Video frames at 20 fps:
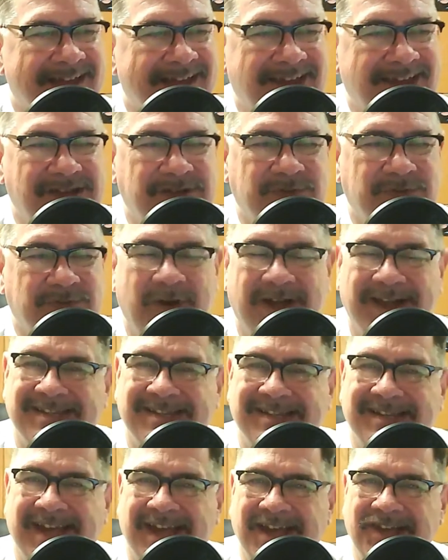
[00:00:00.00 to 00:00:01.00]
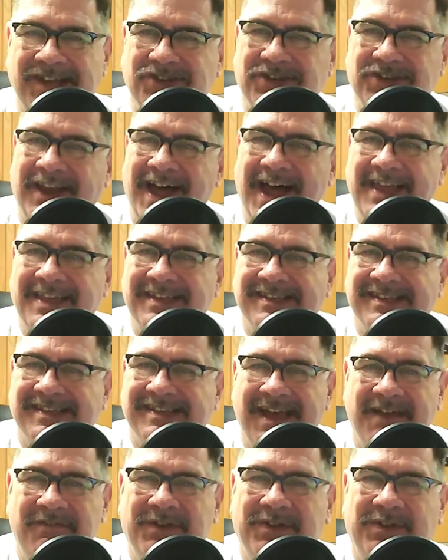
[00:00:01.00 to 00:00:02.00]
It is Wednesday, July the
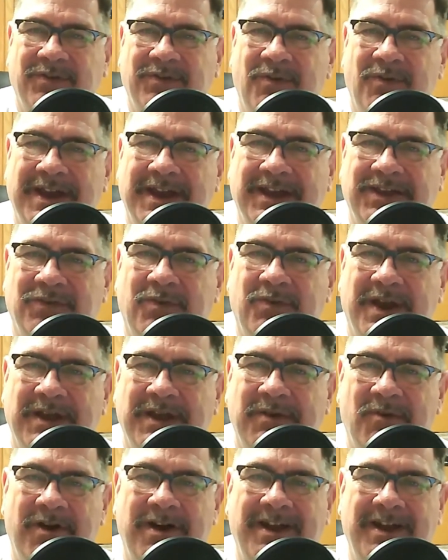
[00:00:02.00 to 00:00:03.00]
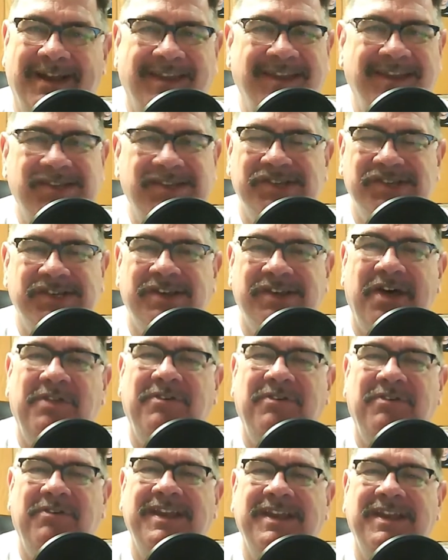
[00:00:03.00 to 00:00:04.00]
7th, 2021, and this is
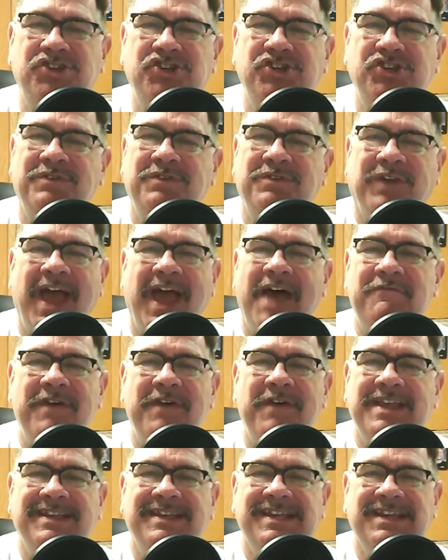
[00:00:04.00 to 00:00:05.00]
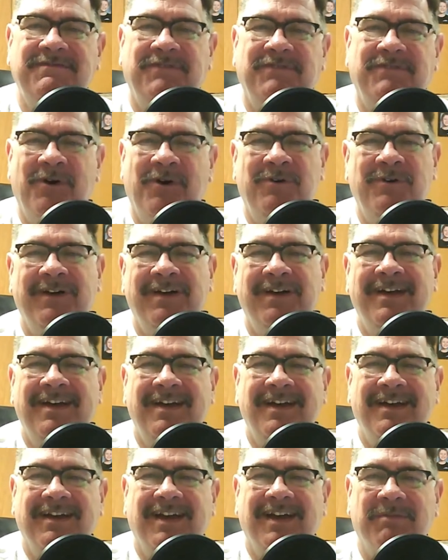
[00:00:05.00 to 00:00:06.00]
another edition of Cafe Devo,
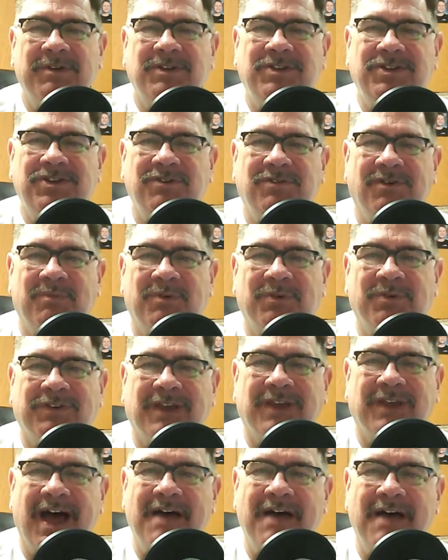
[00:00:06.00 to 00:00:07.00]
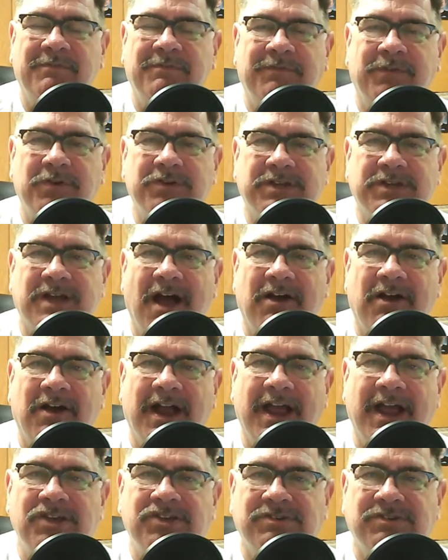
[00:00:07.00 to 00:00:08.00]
coming to you almost live from First
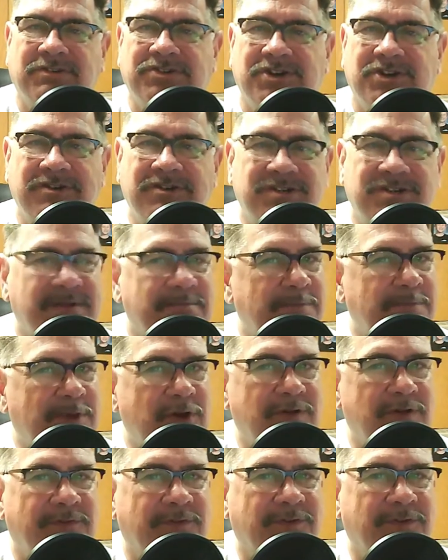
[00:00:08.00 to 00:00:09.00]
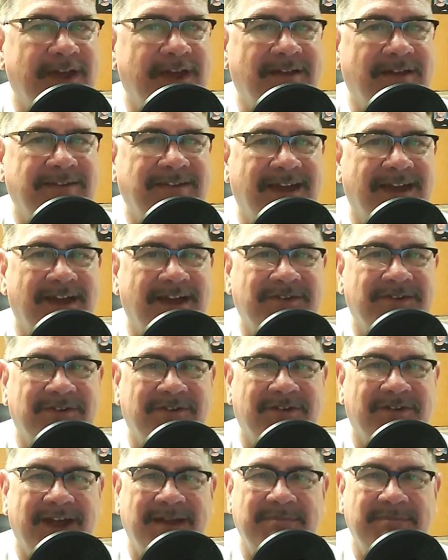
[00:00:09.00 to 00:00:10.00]
Congregational Church in beautiful downtown
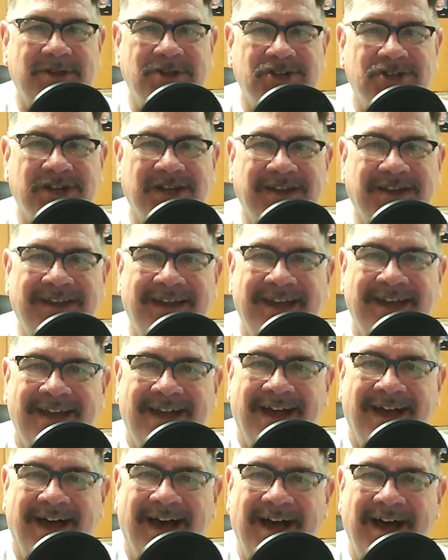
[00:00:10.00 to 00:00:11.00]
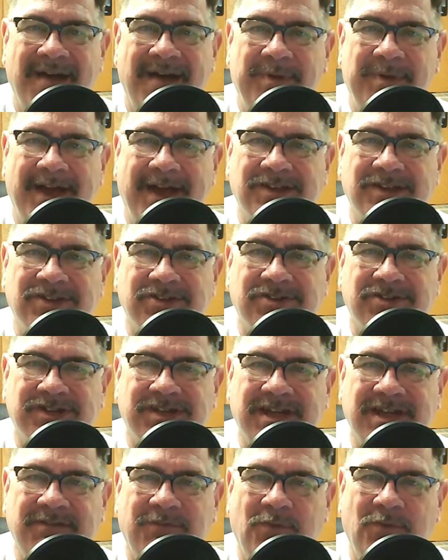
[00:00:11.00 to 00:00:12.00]
Durand, Michigan. I'm Pastor
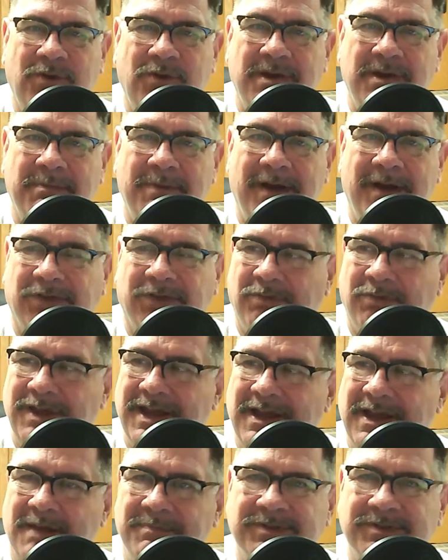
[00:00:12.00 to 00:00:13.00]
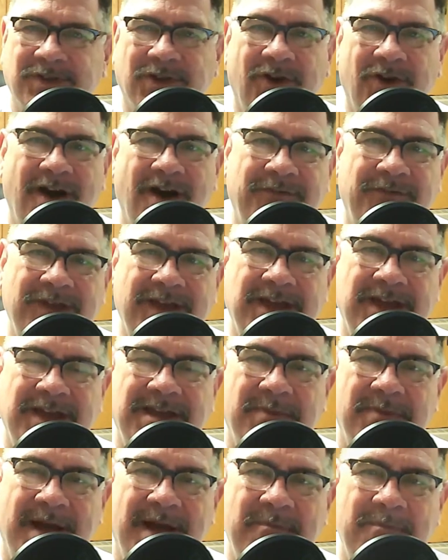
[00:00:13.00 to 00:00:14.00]
Steve Wood, about three cups of coffee
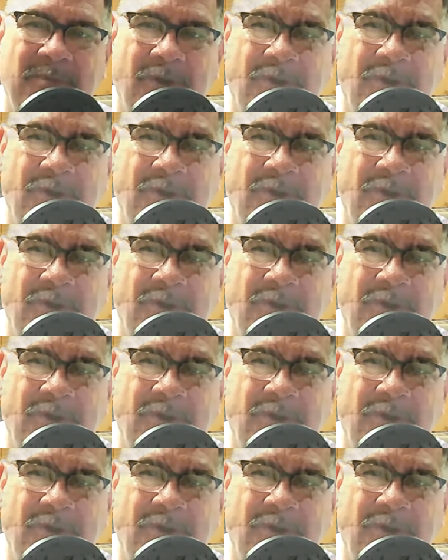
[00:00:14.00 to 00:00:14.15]
into my